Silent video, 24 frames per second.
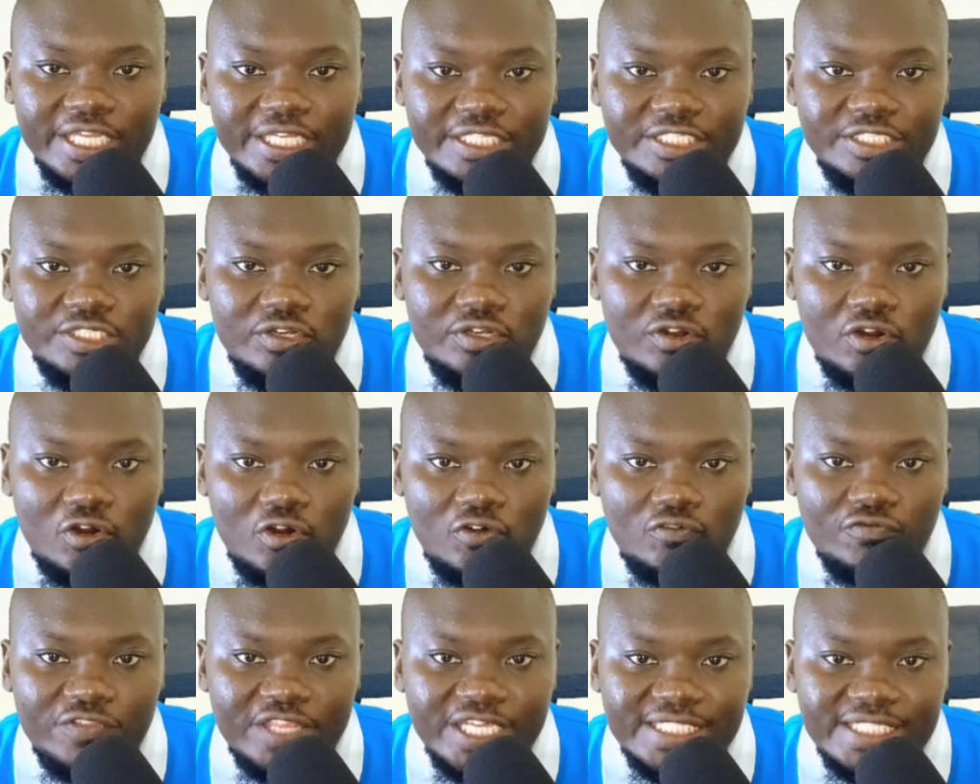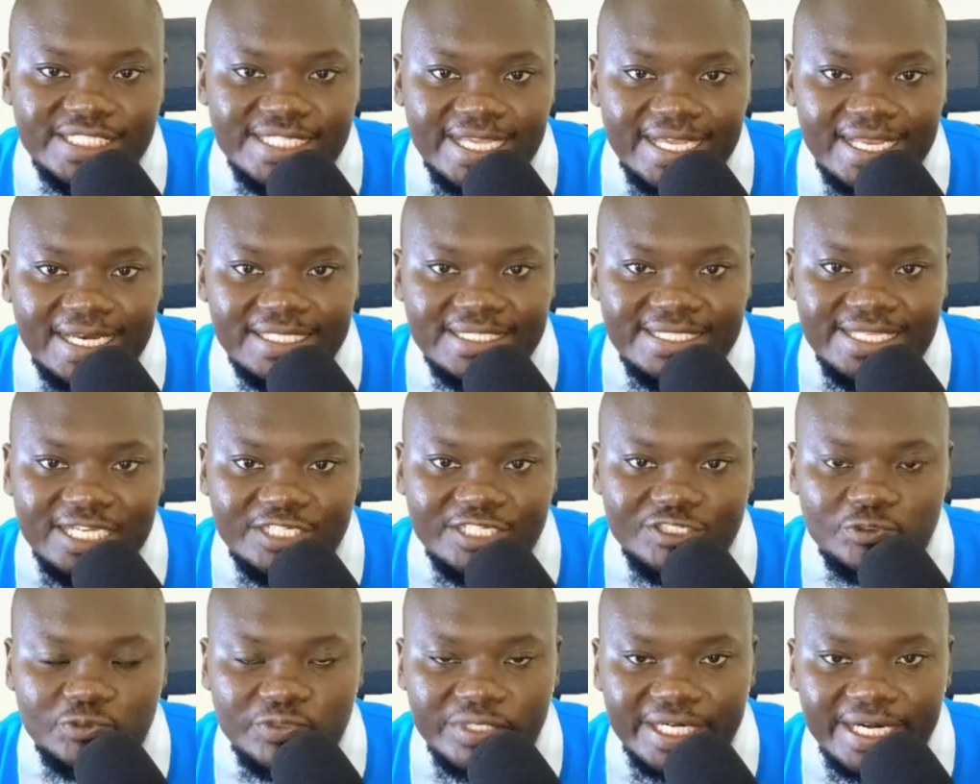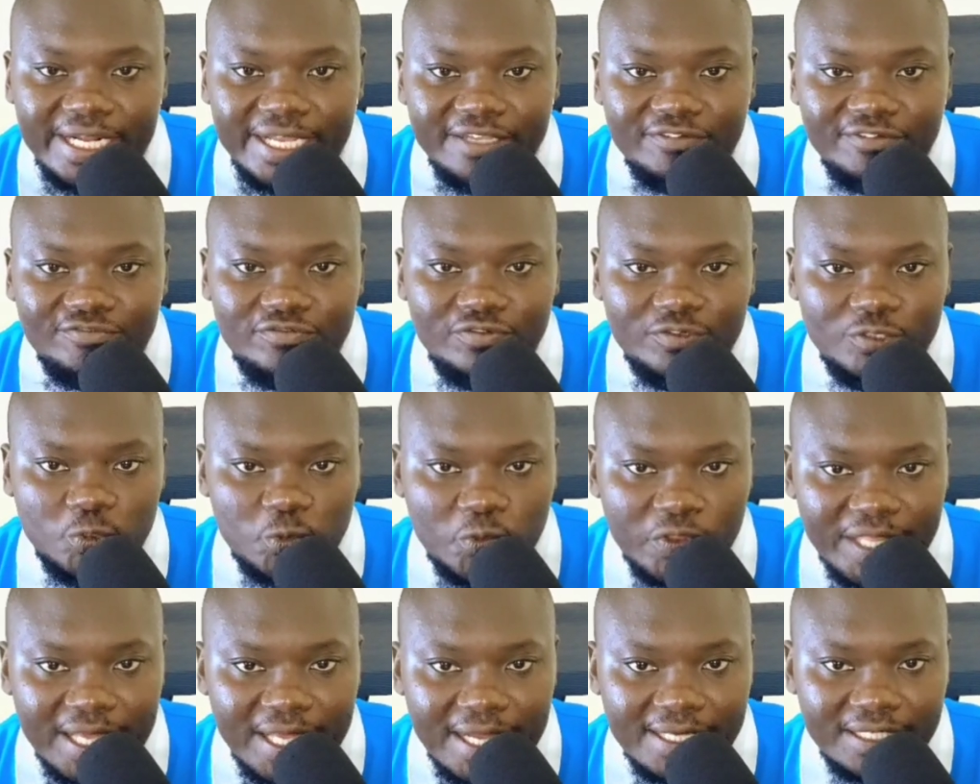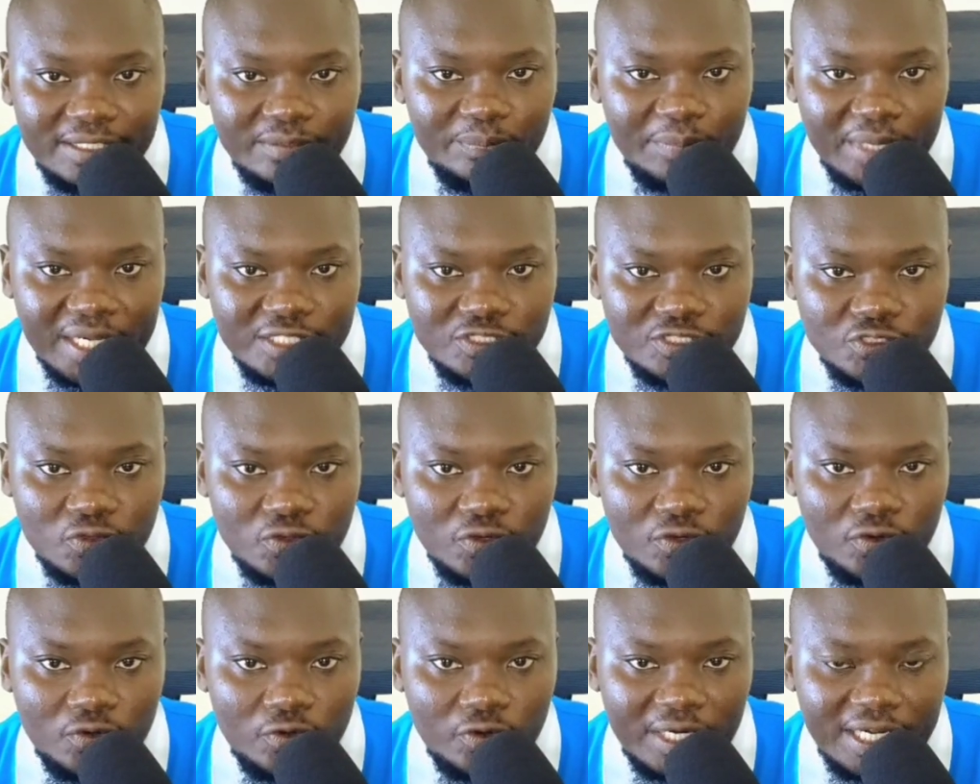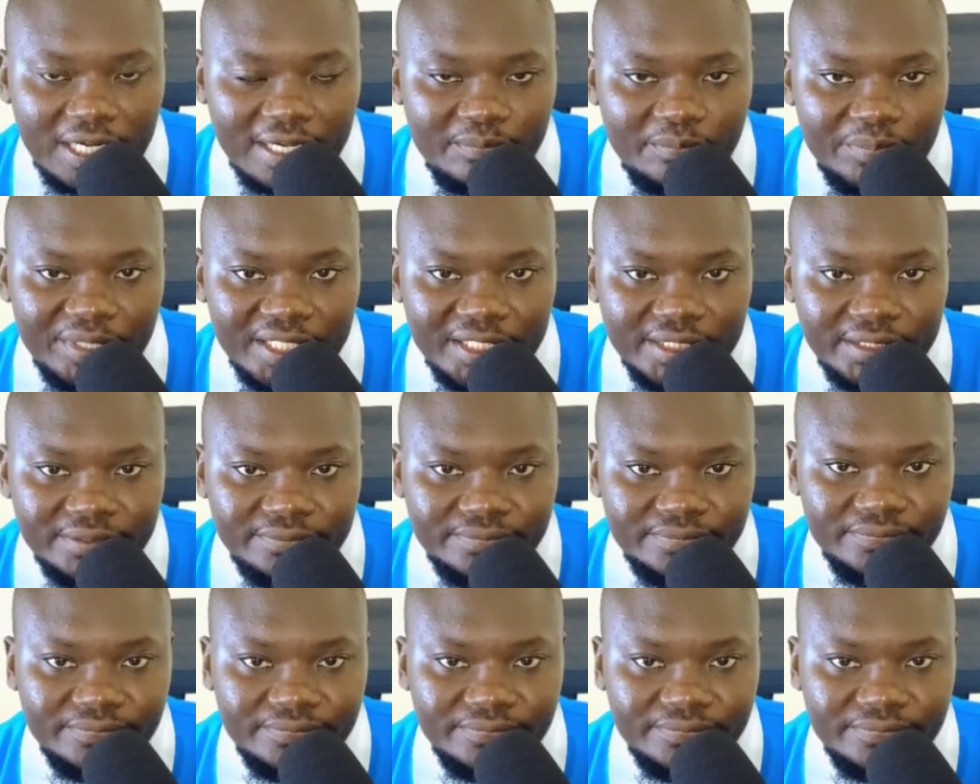each of the sales that you drive to that person or company.